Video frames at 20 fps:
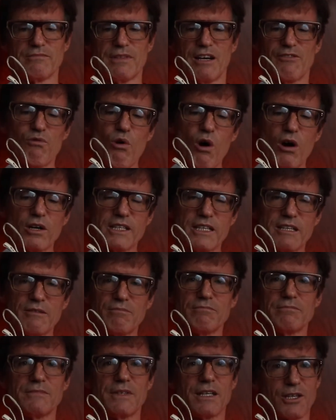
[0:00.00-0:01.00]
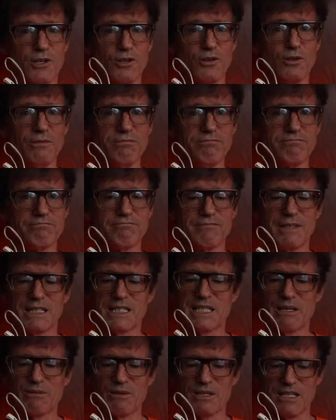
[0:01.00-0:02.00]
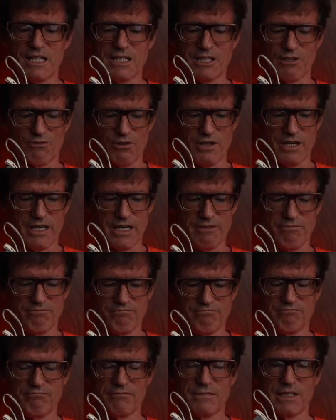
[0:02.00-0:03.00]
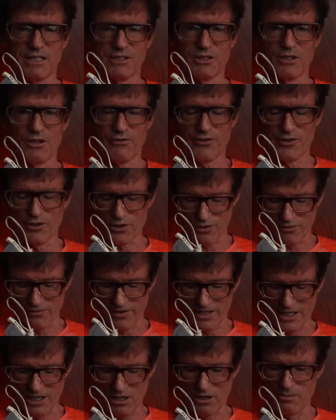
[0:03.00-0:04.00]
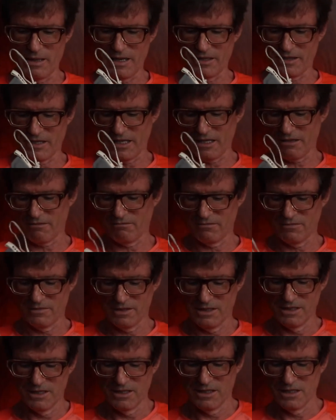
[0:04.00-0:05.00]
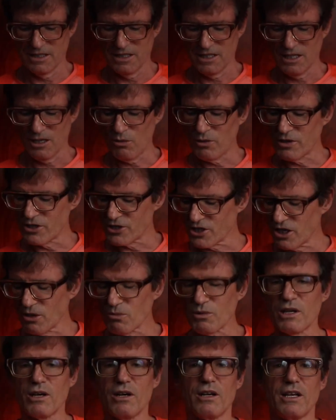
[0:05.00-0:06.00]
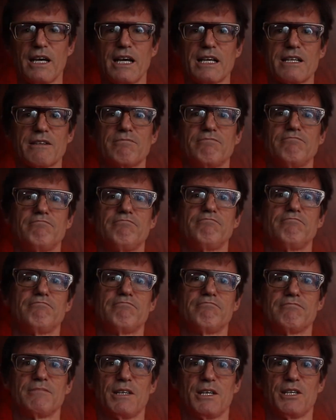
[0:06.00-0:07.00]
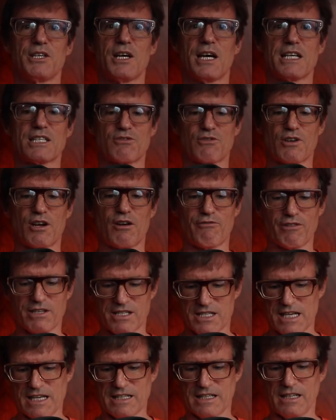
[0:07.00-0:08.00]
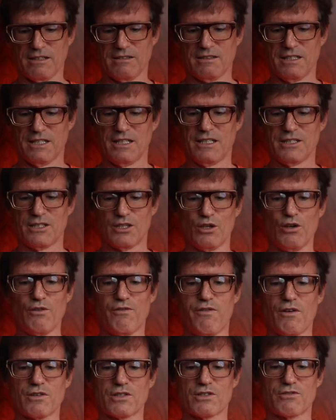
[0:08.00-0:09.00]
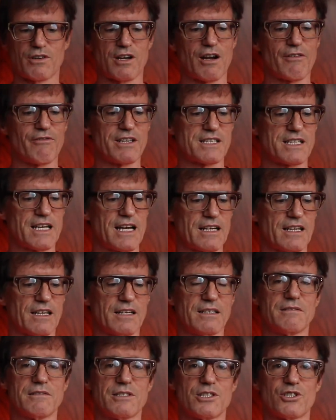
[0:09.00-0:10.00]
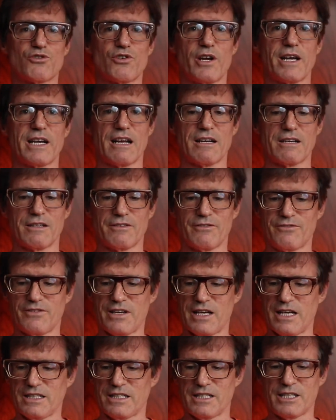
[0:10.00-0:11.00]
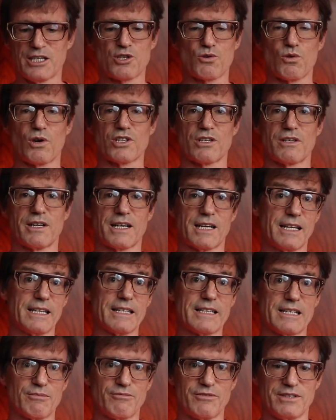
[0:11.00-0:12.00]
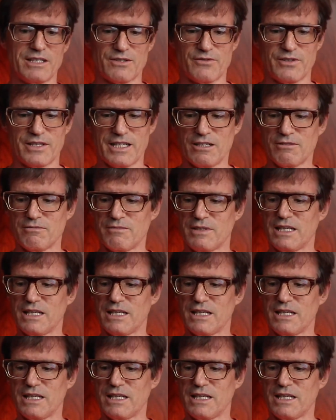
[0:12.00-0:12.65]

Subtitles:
I've walked in them, they're cool. Let's see what it's like to run in. I'll do a future video about that. And when you're done with all that, a nice recovery sandal, the Oofos recovery sandal, straight out of the dishwasher. I cleaned it up for this video.